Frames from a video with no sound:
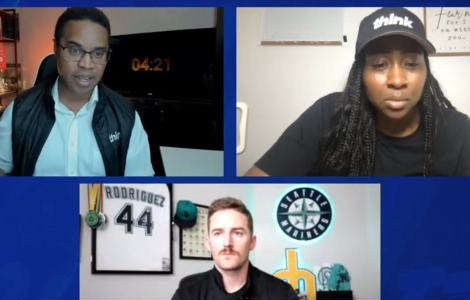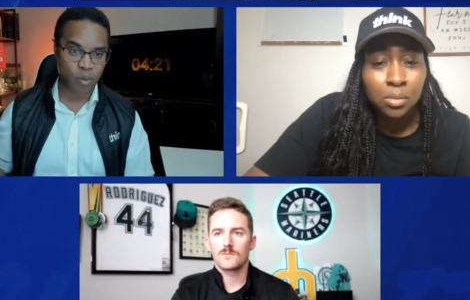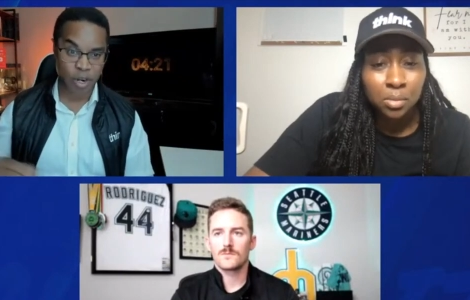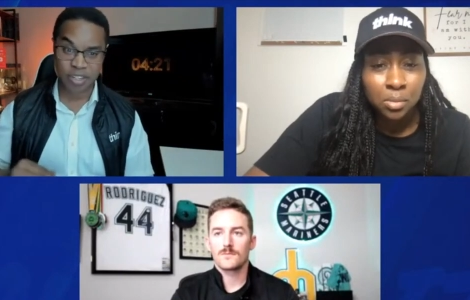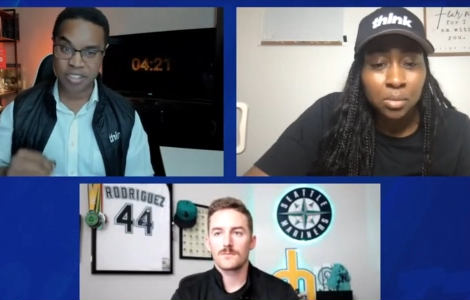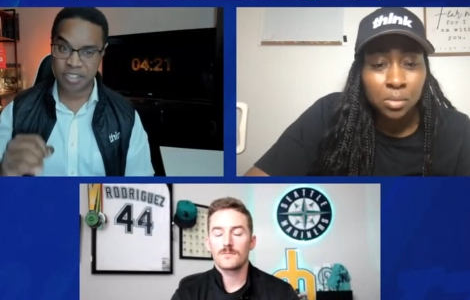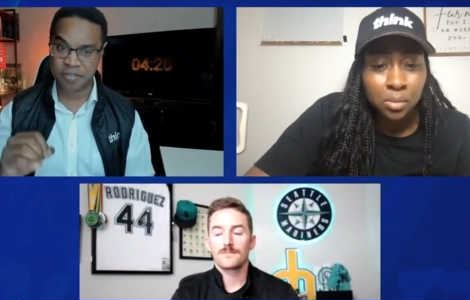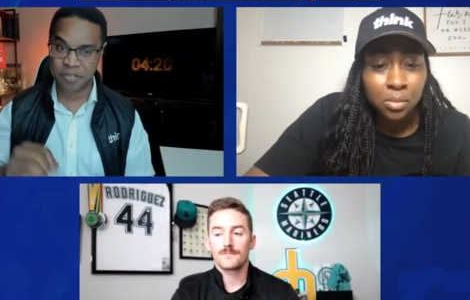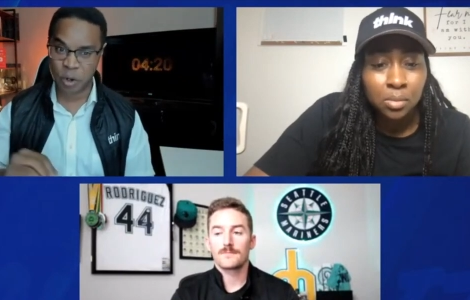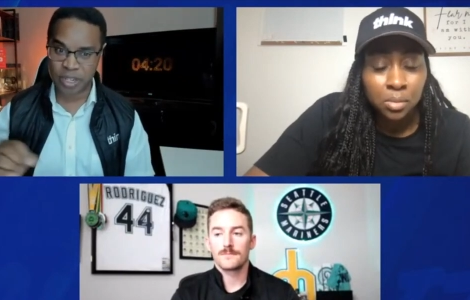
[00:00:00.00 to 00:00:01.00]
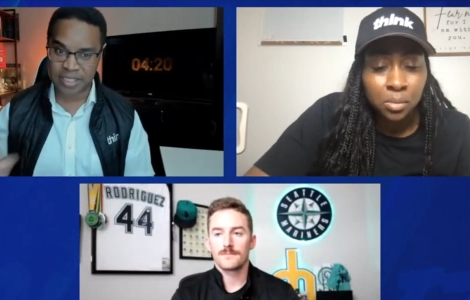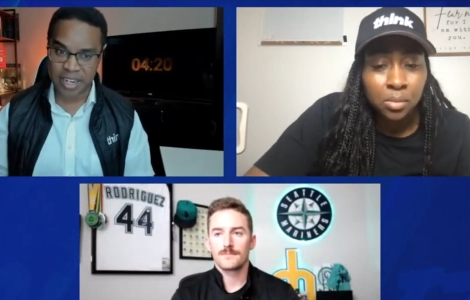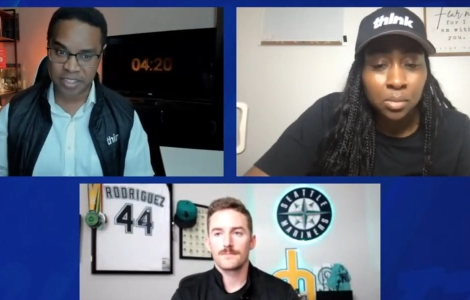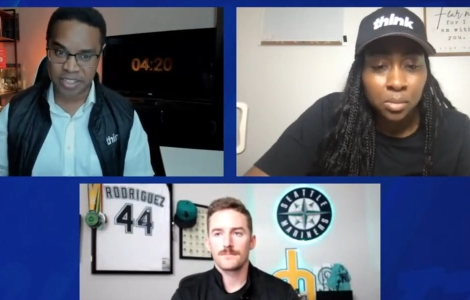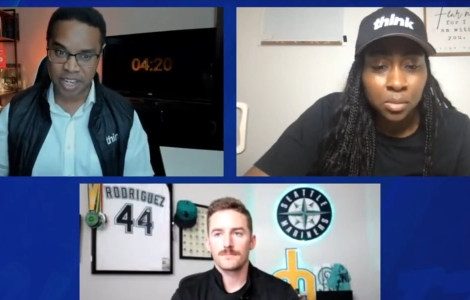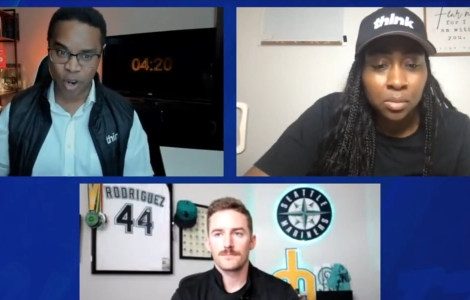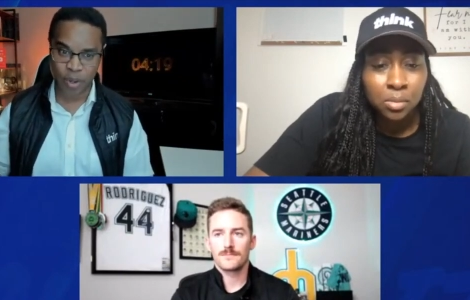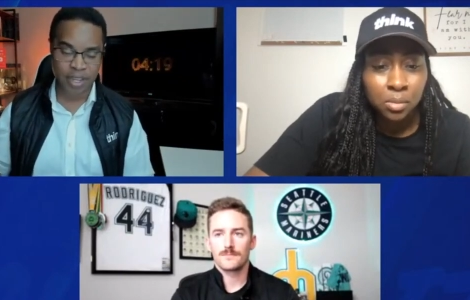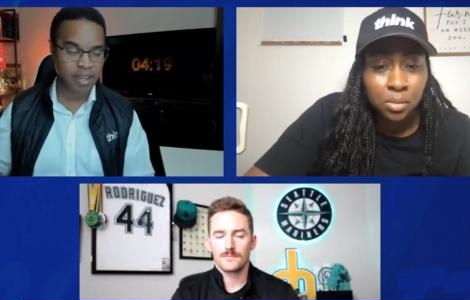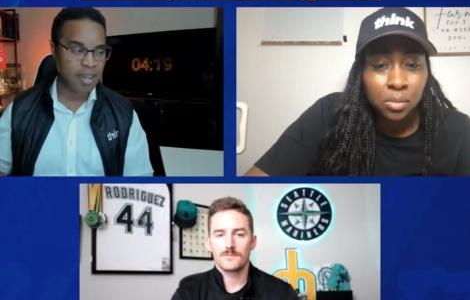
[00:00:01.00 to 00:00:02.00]
Speaker 1: Where's the focus actually
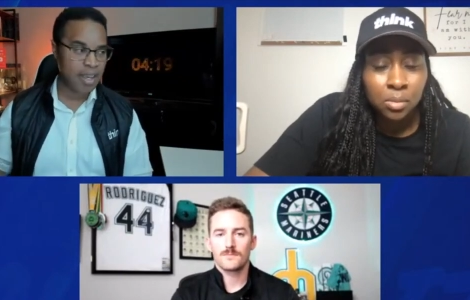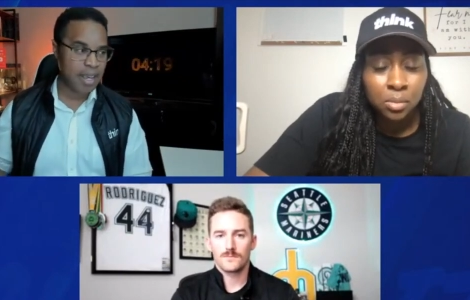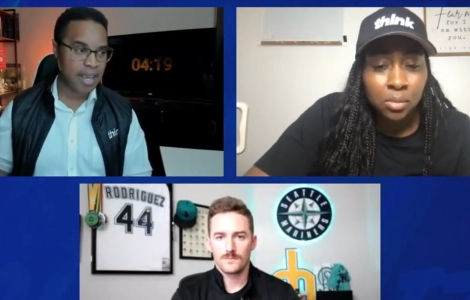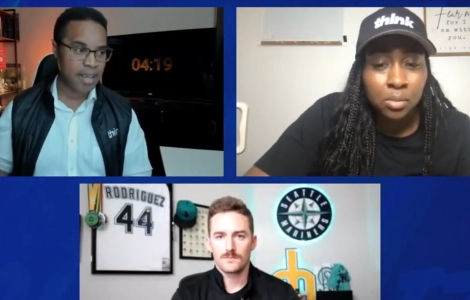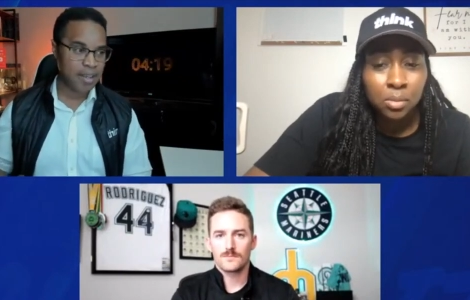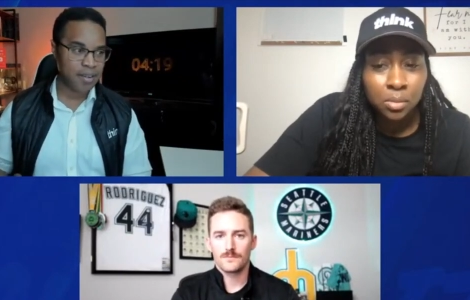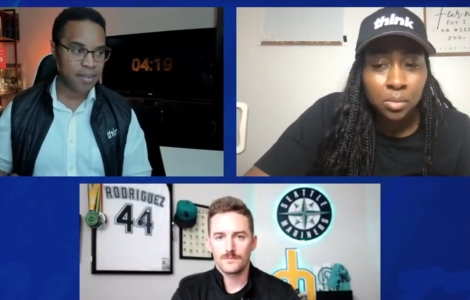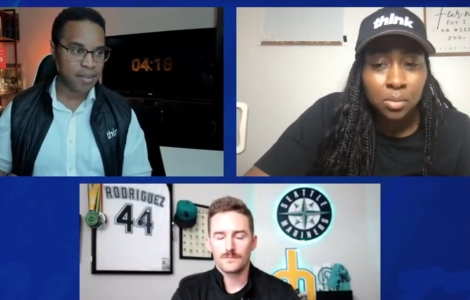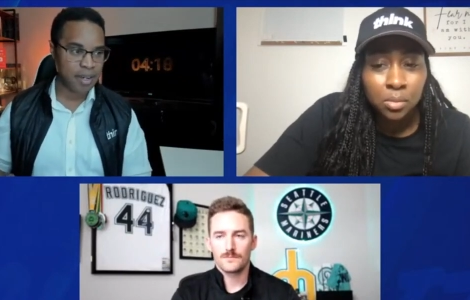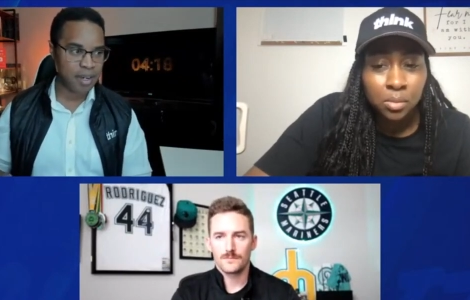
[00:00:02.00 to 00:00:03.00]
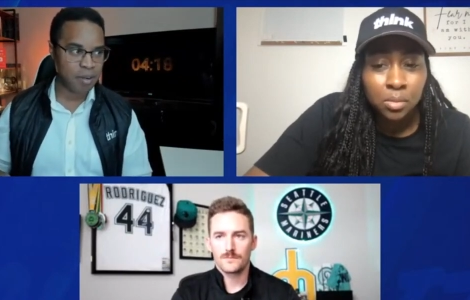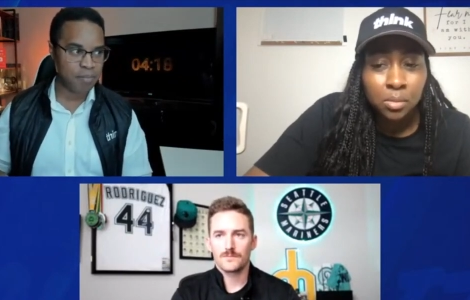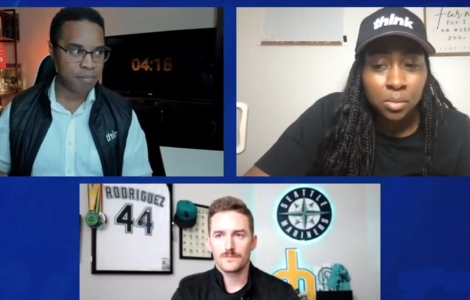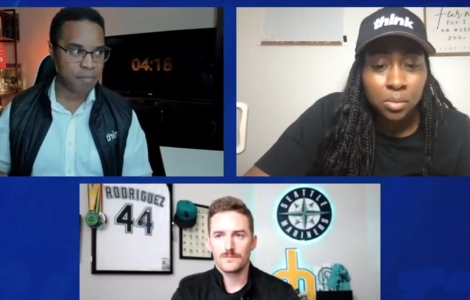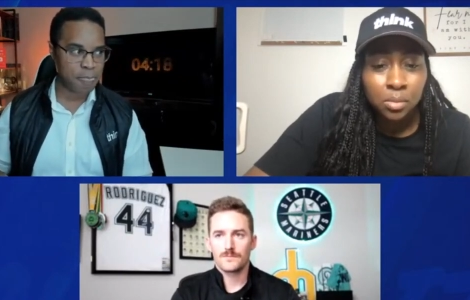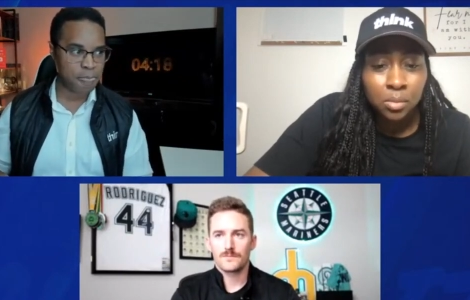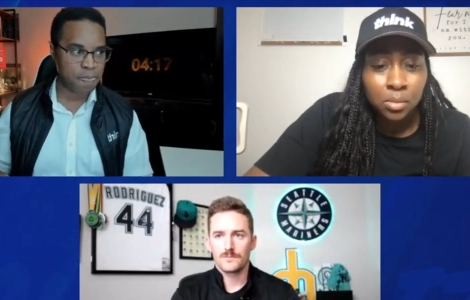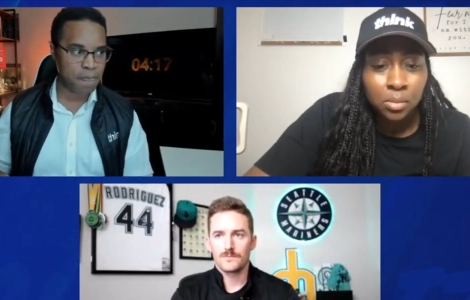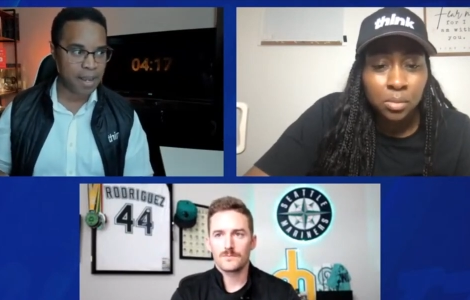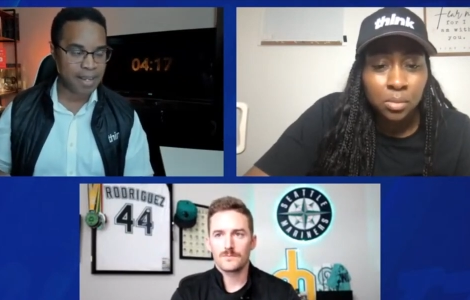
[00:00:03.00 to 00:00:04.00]
going? And um,
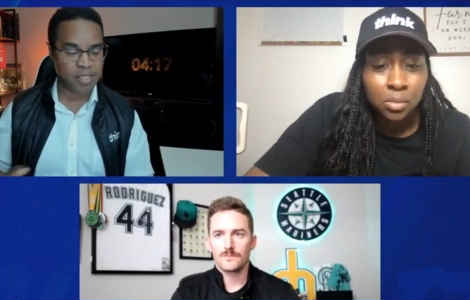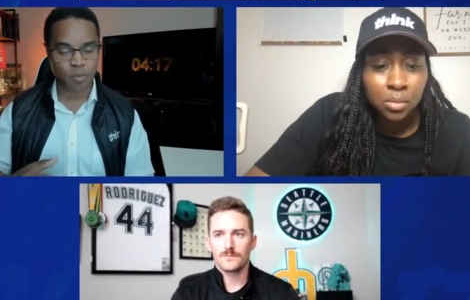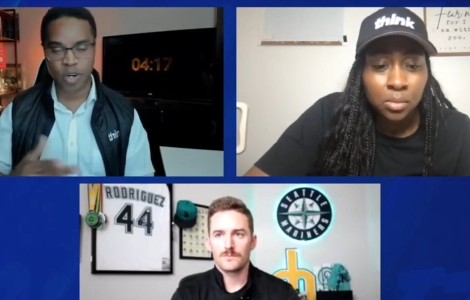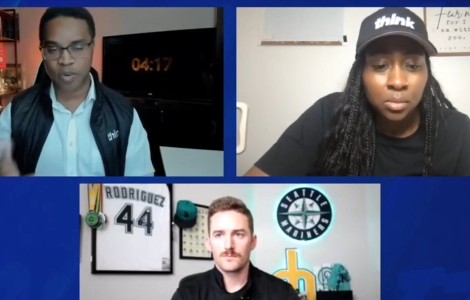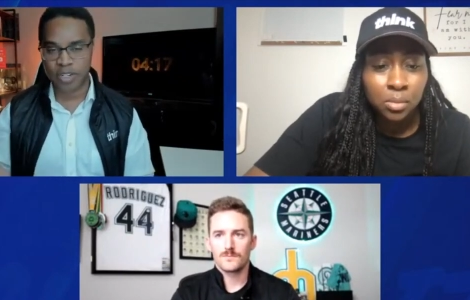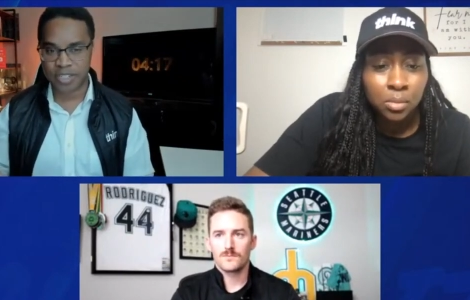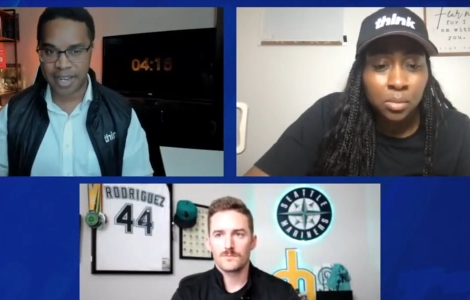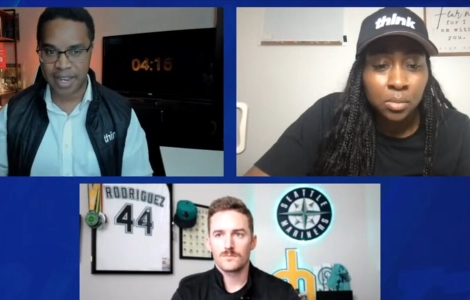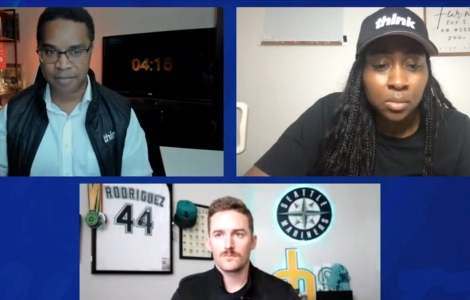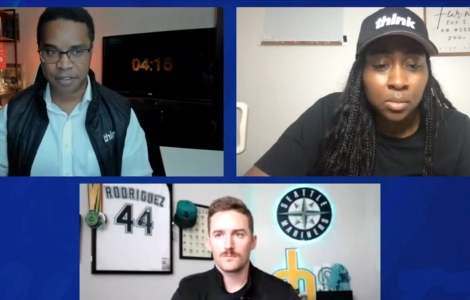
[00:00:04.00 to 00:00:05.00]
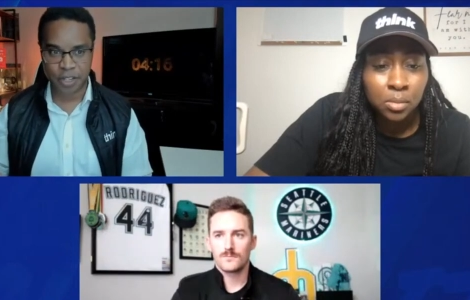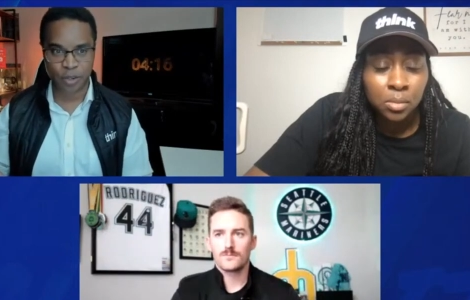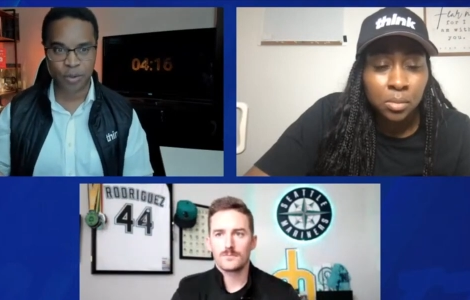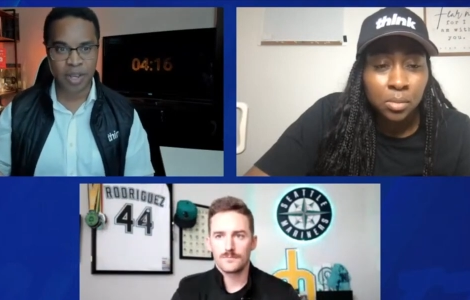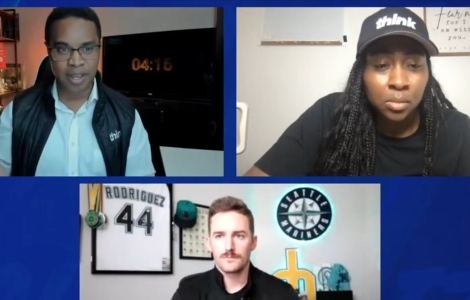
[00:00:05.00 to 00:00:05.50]
I guess one question I have for you